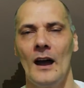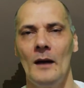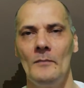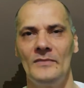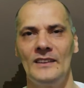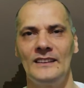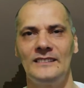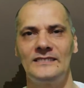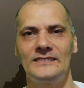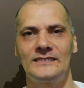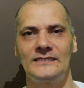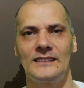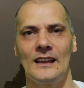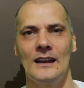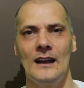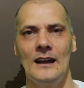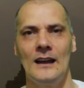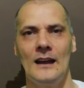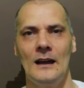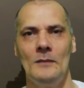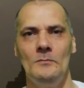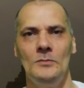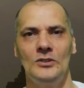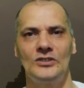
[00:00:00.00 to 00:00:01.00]
This
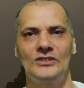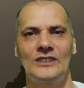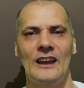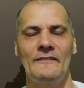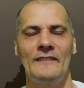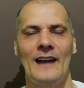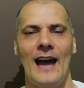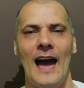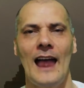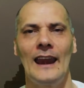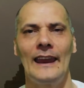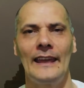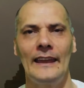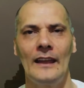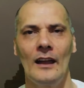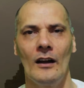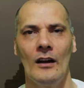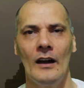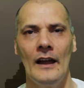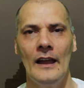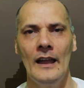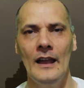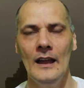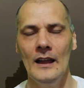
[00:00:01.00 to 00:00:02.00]
Mostafa Aly
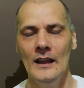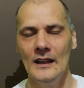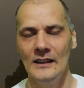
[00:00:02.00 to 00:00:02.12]
guy.